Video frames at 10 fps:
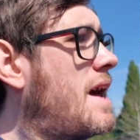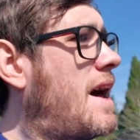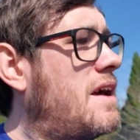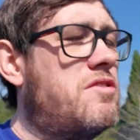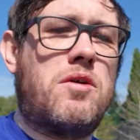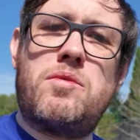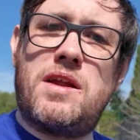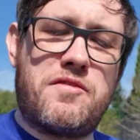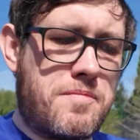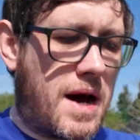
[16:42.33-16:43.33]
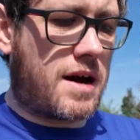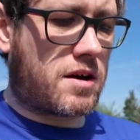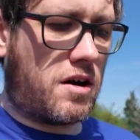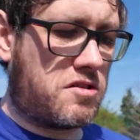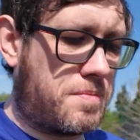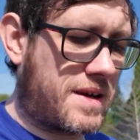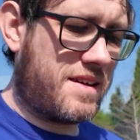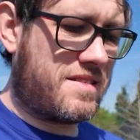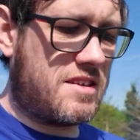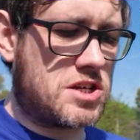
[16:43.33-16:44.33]
And I don't love Marcos
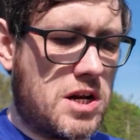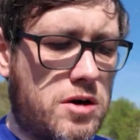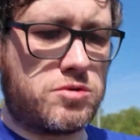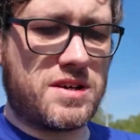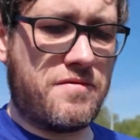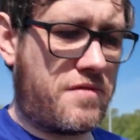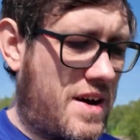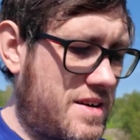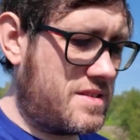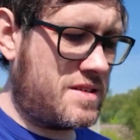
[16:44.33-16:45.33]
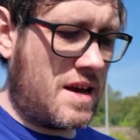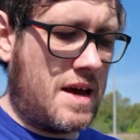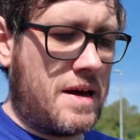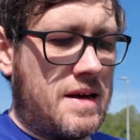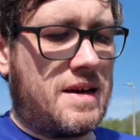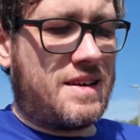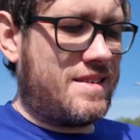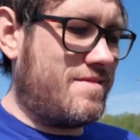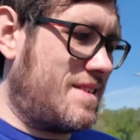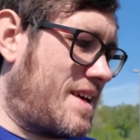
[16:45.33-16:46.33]
because he slows in fights.
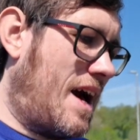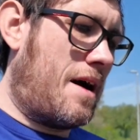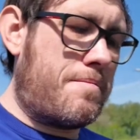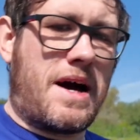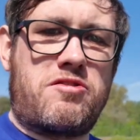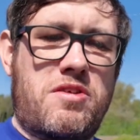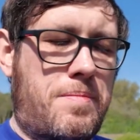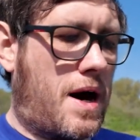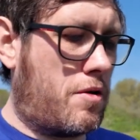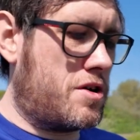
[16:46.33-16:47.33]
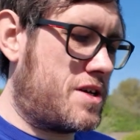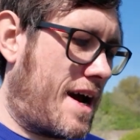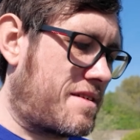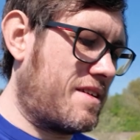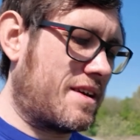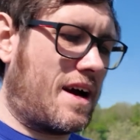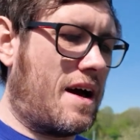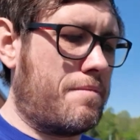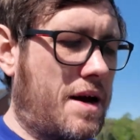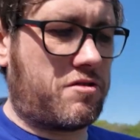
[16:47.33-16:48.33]
Can't match the power of Jackson,
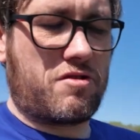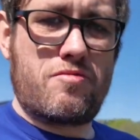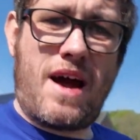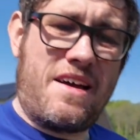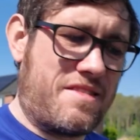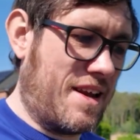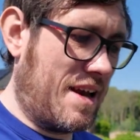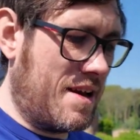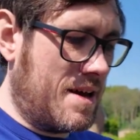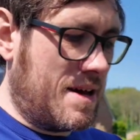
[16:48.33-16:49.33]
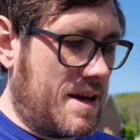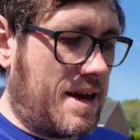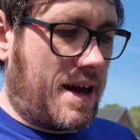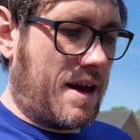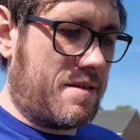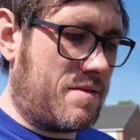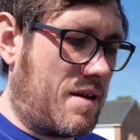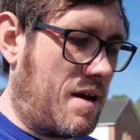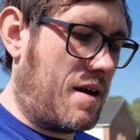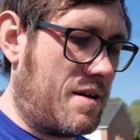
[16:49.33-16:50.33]
can't match the wrestling. And
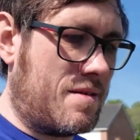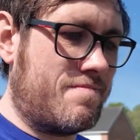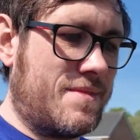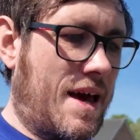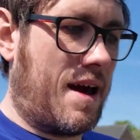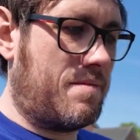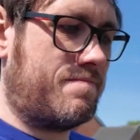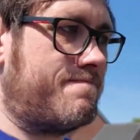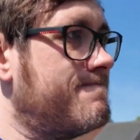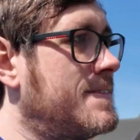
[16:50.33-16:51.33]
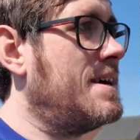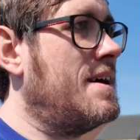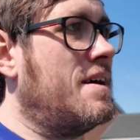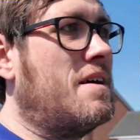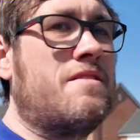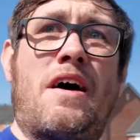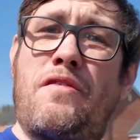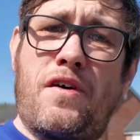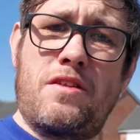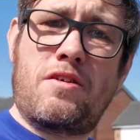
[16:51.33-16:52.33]
yeah,
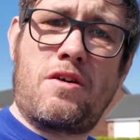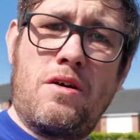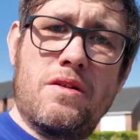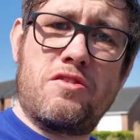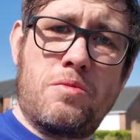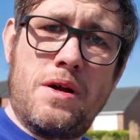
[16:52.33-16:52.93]
tough fight to call this